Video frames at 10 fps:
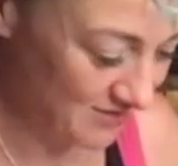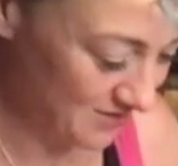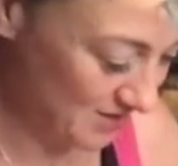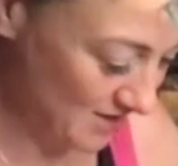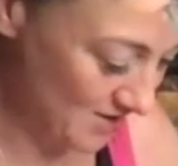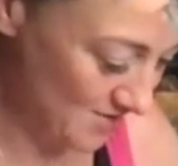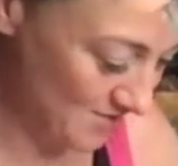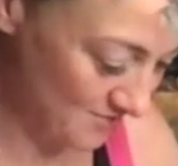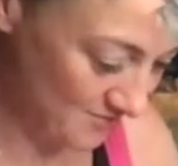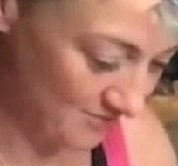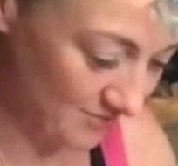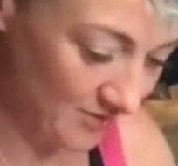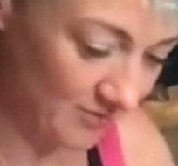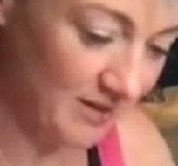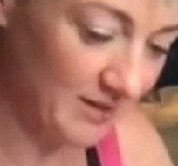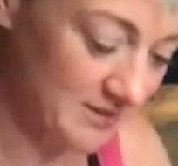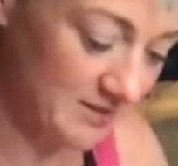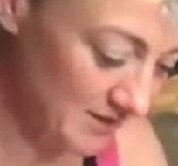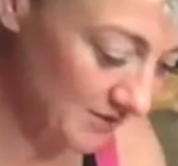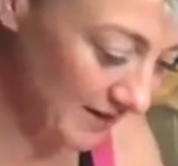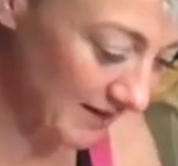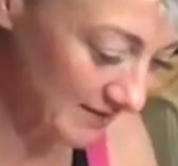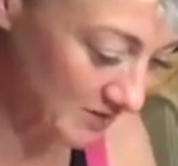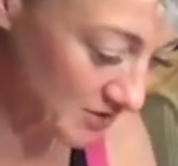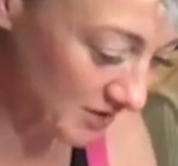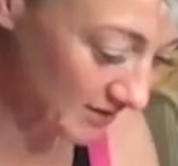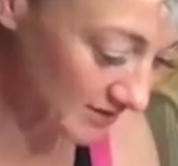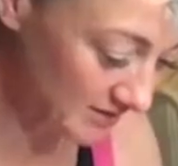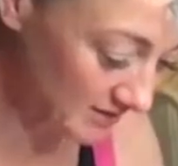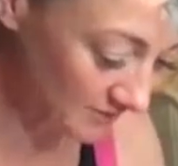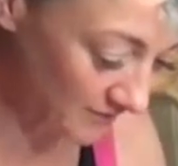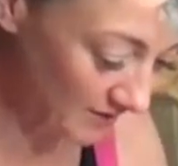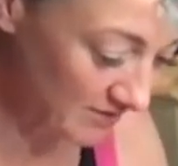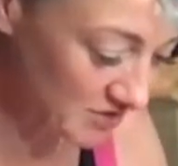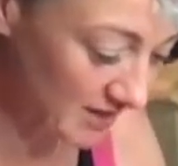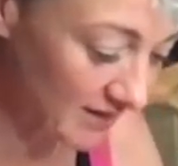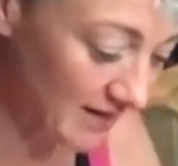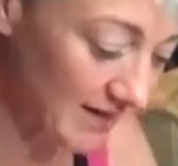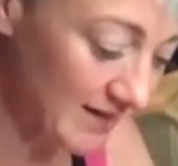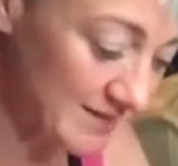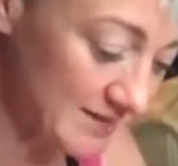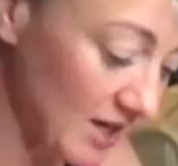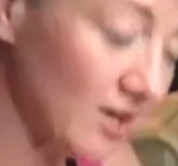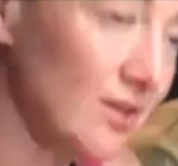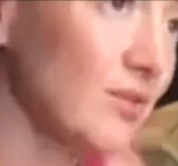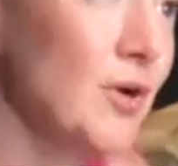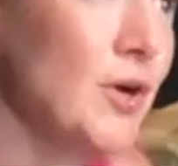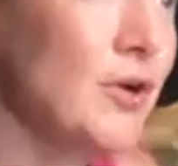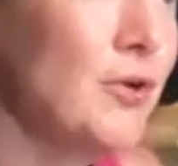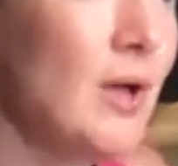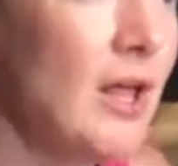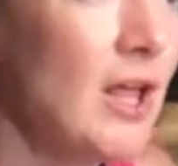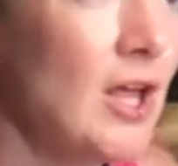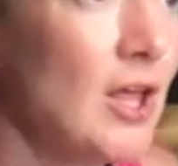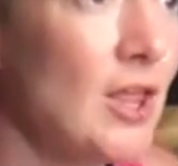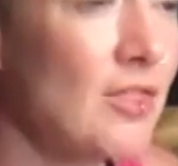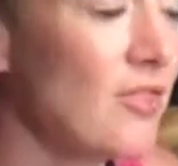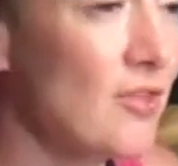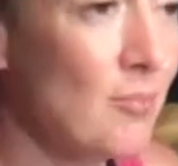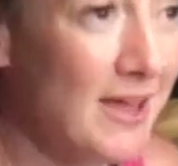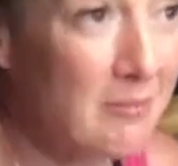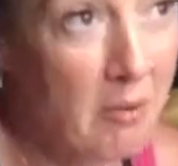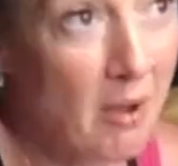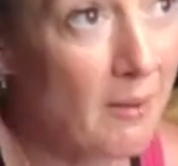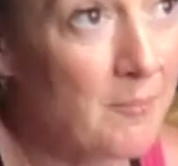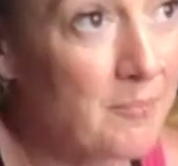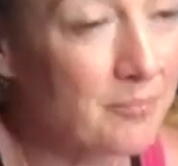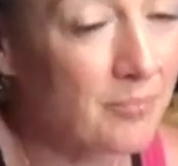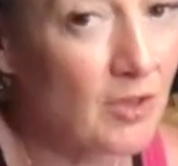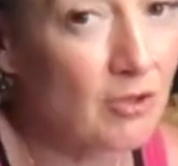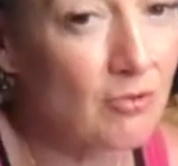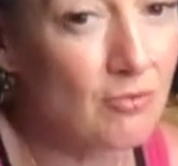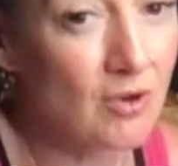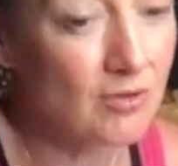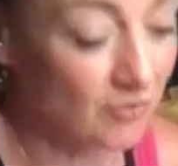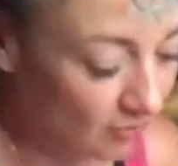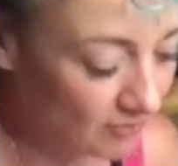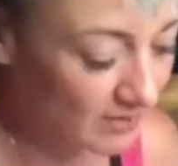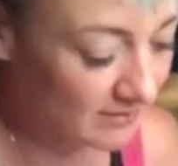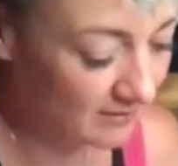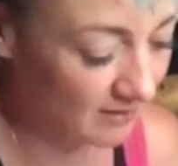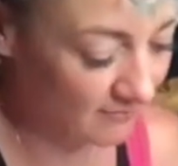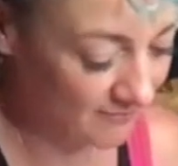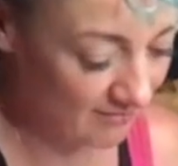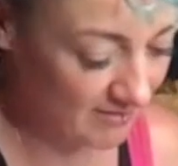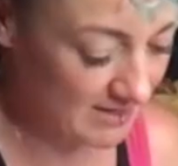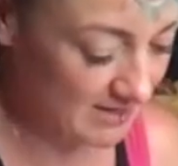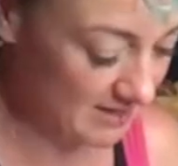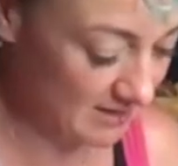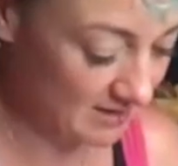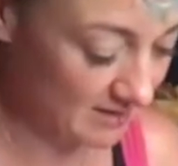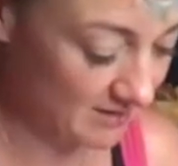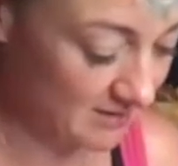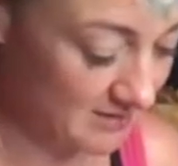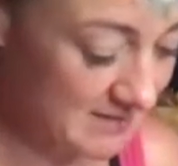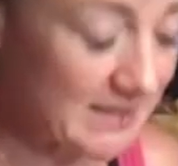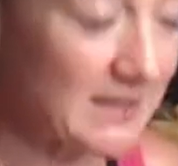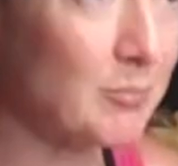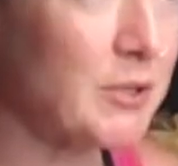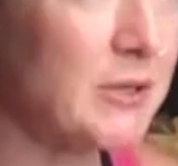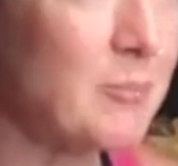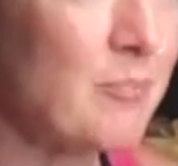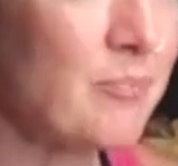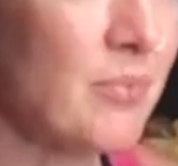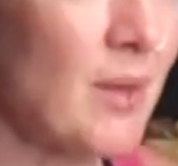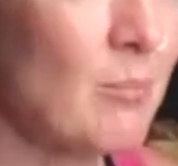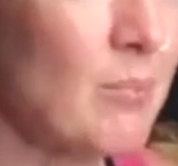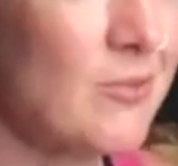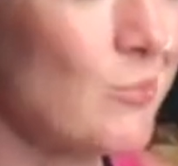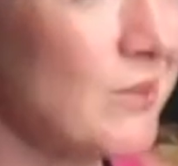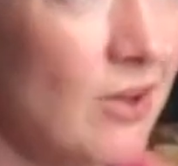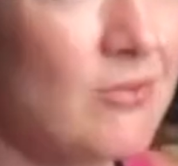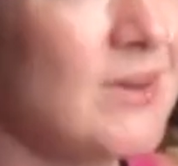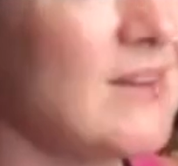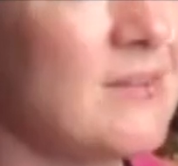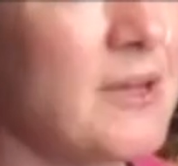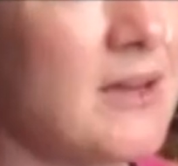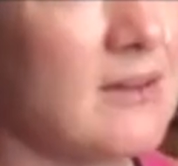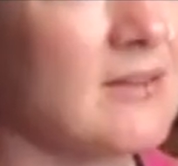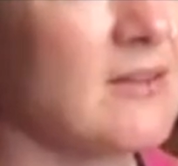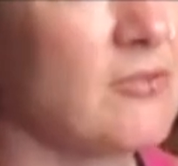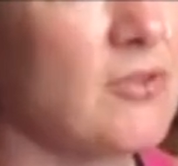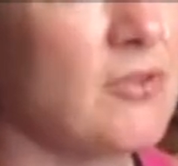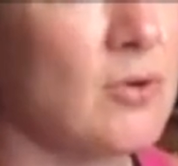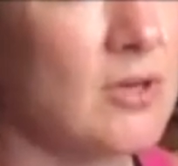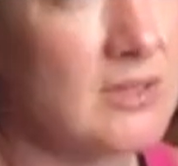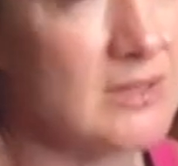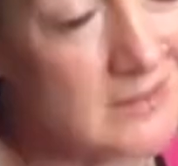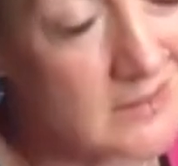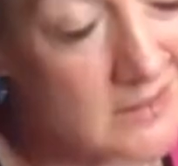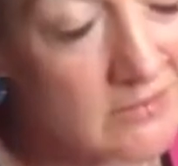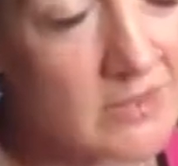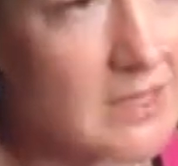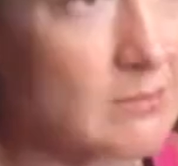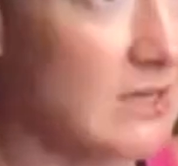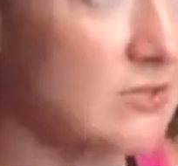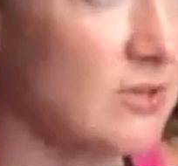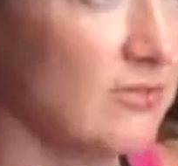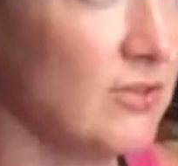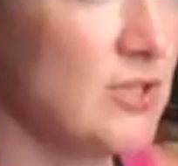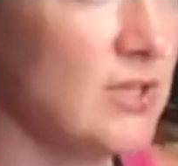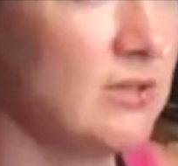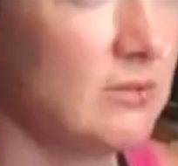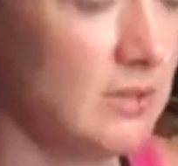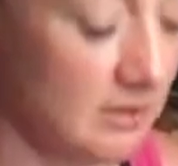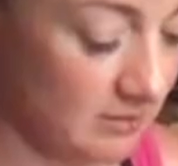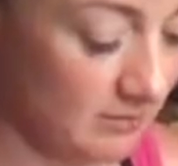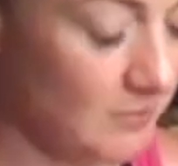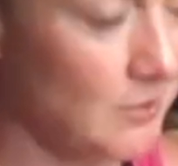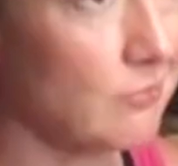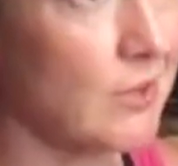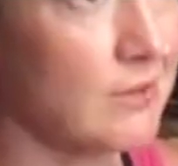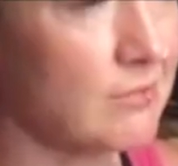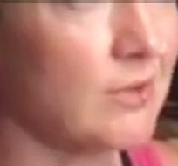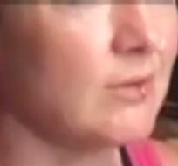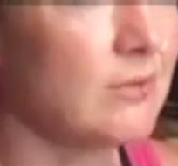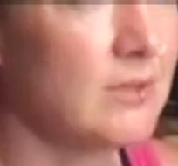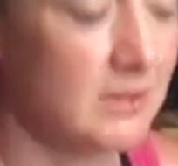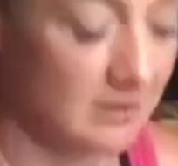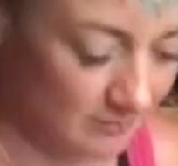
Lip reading: So what we're going to do is just very gently is cut through the paper. You don't need to cut very deep because we don't need to be cutting through the wood. It doesn't really matter if you do, not right through.